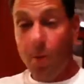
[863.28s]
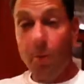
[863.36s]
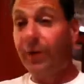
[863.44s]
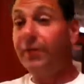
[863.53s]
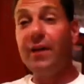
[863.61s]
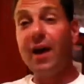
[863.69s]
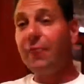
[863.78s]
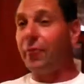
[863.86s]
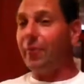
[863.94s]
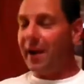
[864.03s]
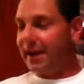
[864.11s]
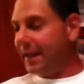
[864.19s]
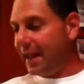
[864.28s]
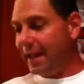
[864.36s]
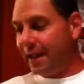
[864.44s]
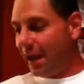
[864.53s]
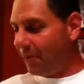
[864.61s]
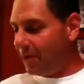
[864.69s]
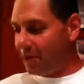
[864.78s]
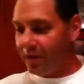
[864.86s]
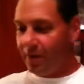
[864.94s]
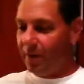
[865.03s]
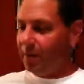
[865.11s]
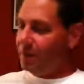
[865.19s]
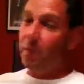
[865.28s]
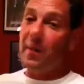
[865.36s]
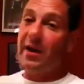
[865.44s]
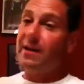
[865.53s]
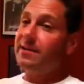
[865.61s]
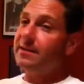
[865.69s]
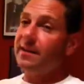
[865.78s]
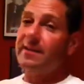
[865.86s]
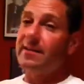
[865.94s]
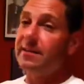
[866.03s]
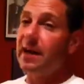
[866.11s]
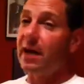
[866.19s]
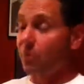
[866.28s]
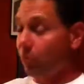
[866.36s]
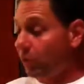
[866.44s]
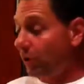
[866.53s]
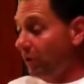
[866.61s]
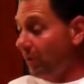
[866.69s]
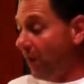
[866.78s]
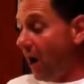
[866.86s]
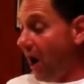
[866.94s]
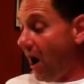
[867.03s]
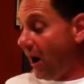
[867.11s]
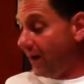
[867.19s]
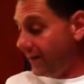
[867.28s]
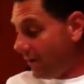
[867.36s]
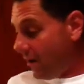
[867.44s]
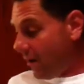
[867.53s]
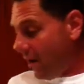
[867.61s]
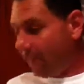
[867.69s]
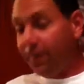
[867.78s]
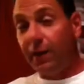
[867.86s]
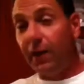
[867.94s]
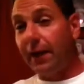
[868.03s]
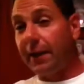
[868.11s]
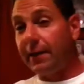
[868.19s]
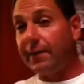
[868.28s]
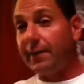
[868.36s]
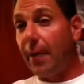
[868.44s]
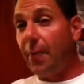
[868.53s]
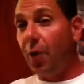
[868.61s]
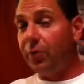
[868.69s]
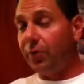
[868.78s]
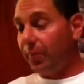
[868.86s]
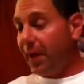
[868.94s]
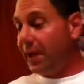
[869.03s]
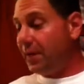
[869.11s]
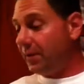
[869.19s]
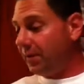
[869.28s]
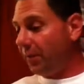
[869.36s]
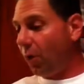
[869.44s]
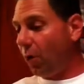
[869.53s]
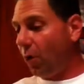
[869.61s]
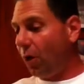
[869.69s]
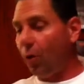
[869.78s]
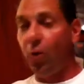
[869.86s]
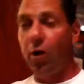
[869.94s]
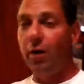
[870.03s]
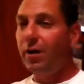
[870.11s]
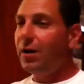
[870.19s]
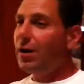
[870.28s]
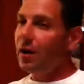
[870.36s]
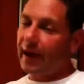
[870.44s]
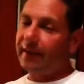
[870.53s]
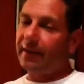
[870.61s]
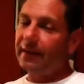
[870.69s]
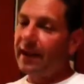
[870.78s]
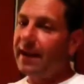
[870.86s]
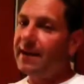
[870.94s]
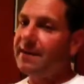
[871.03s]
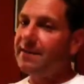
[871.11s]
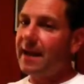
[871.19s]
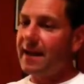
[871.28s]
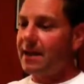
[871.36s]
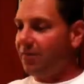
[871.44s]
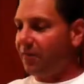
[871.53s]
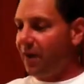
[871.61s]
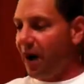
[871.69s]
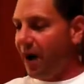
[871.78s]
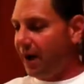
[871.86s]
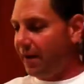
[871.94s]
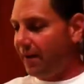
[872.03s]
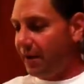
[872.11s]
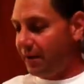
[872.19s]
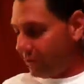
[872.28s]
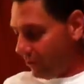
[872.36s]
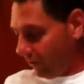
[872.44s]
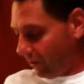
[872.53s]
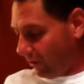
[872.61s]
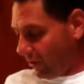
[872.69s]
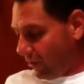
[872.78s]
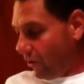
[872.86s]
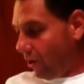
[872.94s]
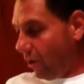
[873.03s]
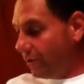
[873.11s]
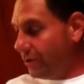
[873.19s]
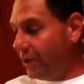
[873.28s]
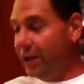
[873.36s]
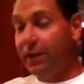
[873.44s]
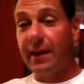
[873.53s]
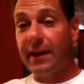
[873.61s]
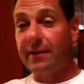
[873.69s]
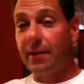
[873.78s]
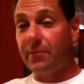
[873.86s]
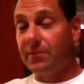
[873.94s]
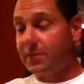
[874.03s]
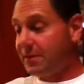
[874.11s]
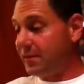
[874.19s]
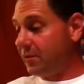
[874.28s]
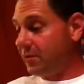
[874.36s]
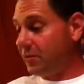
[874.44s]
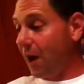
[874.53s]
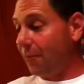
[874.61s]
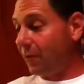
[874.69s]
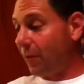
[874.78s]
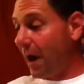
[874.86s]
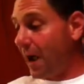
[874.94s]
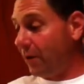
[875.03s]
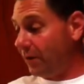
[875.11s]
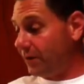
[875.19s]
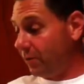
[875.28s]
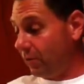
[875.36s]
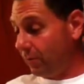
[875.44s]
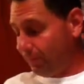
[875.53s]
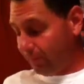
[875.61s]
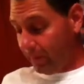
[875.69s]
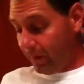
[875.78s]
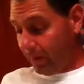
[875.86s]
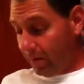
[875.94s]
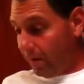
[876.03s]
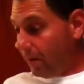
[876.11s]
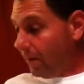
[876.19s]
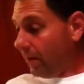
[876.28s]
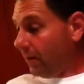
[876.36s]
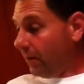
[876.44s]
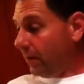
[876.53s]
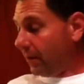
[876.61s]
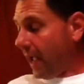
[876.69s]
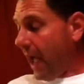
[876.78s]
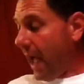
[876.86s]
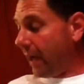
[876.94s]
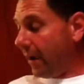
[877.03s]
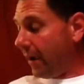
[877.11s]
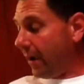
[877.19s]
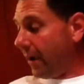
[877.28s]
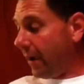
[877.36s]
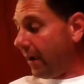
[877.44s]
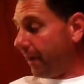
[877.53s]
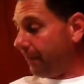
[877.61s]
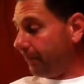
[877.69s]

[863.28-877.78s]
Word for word: But it's not from it, it, I mean, if it's from '86, these guys are really behind. I feel like it's demos from '84 or at the latest '85, and it took a year to get them shopped around until they had a,